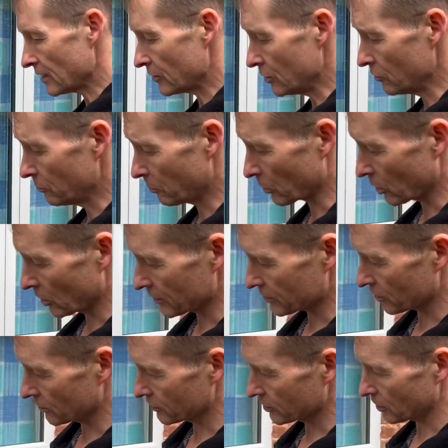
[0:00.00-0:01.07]
you've put all this
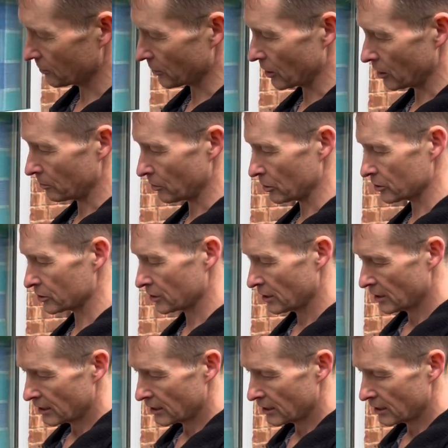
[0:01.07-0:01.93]
on top of your brush.